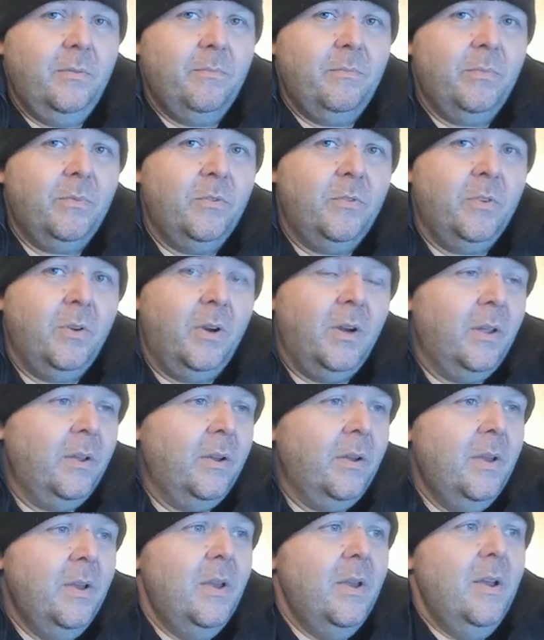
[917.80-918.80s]
draw.
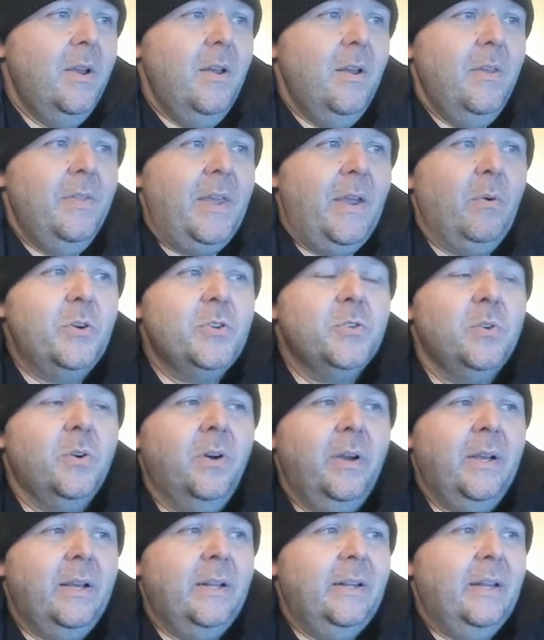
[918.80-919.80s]
They were
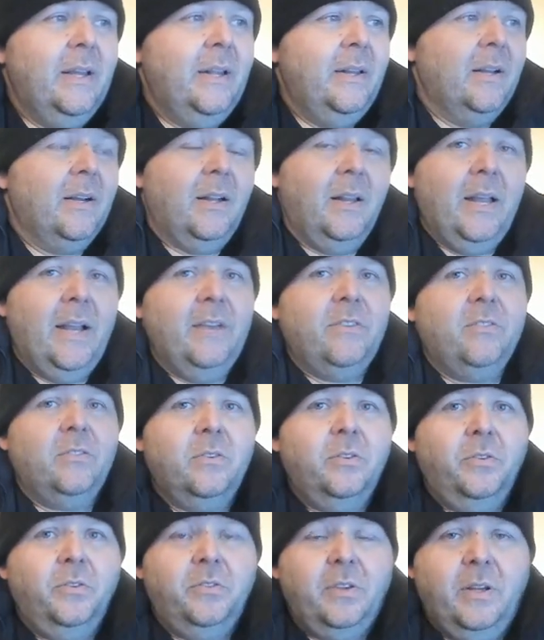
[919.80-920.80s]
drawing in, in the
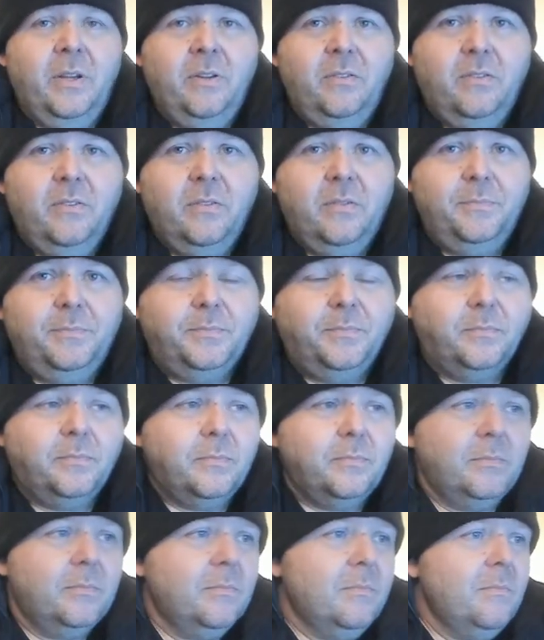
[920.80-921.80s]
classical sense.
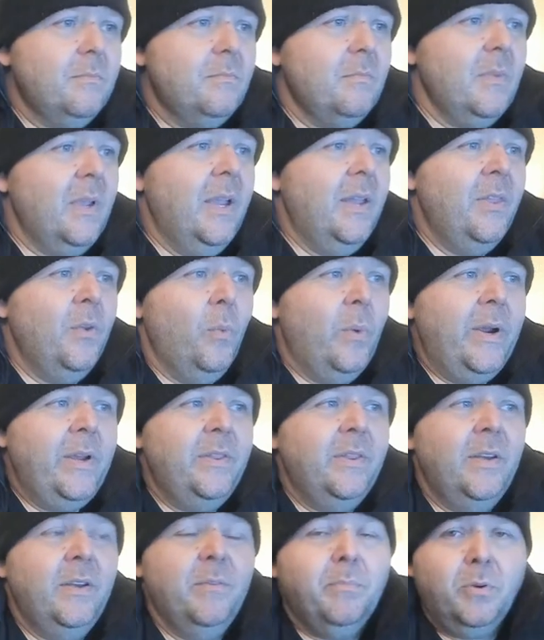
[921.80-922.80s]
And the way
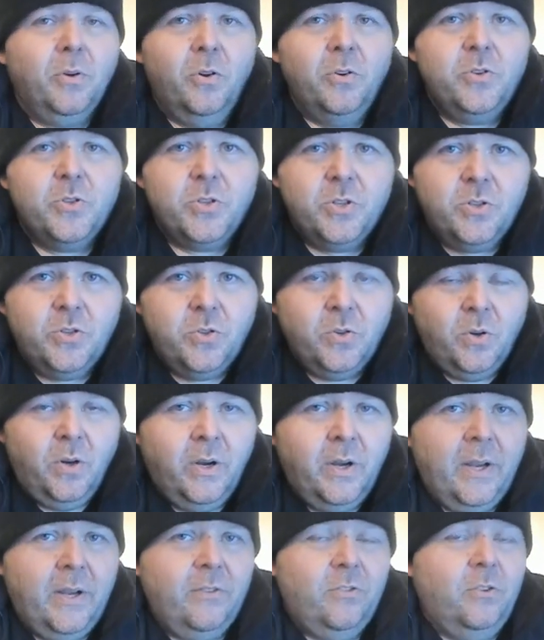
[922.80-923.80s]
they approached
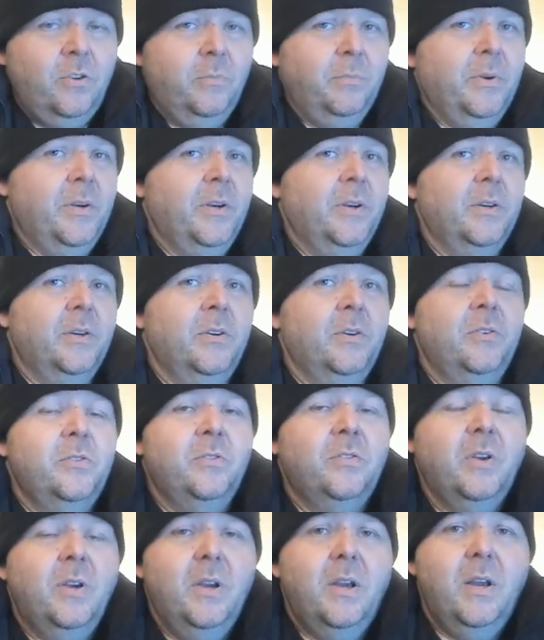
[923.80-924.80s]
drawing
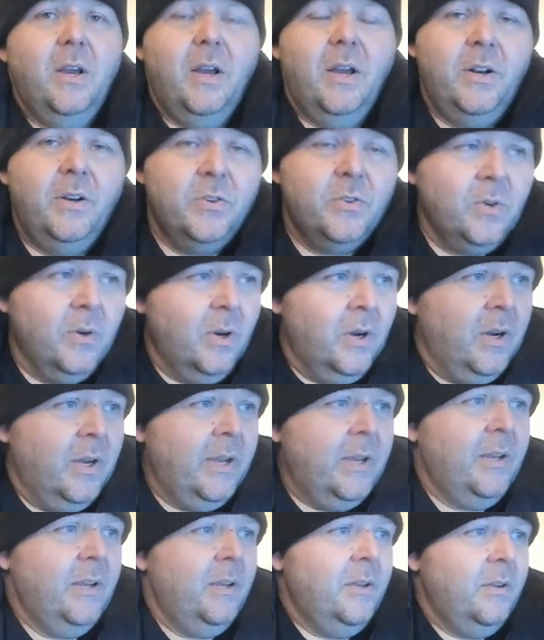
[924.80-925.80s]
superheroes and
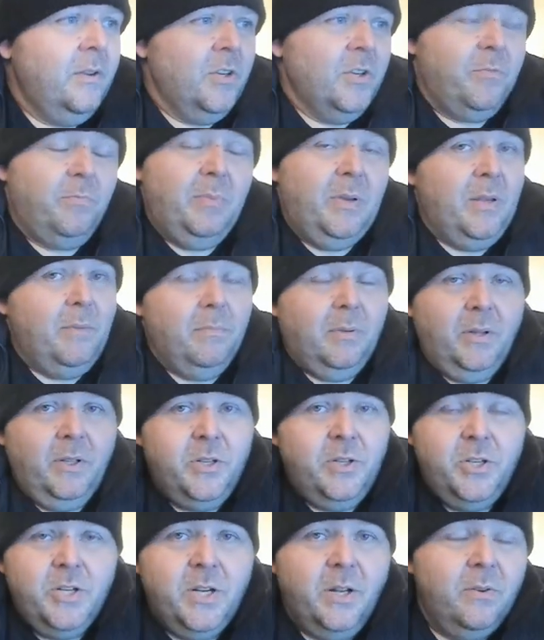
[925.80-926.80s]
drawing just people
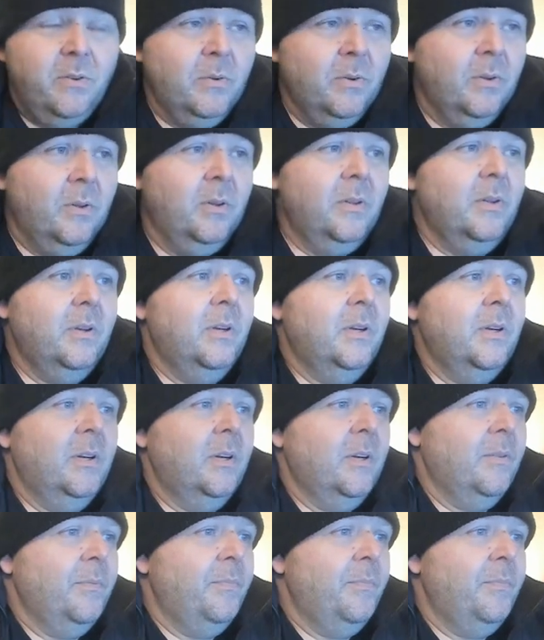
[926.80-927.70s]
in general, um,